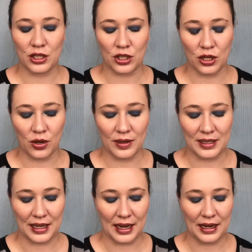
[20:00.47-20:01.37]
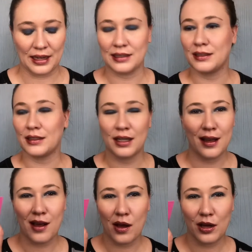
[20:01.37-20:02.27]
So it's like
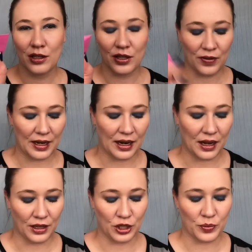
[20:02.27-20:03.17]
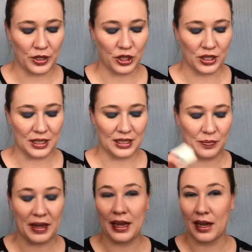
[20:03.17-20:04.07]
different colored sponges. It's
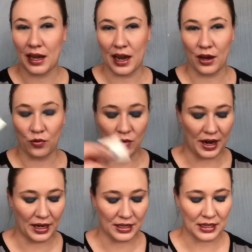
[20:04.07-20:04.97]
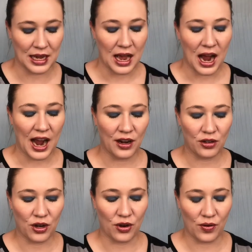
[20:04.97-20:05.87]
pink and white. I don't
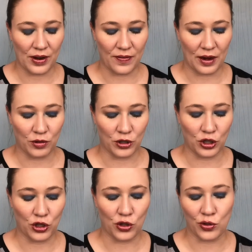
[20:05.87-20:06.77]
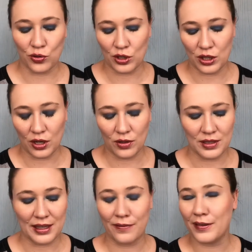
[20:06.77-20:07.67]
know if I will use those.
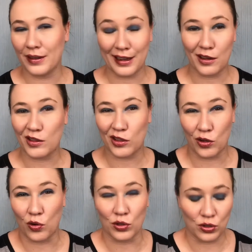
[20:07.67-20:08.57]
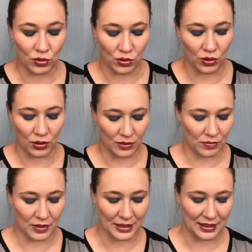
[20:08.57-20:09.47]
They feel like the old school
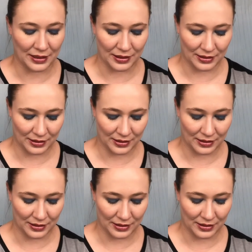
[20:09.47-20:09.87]
ones that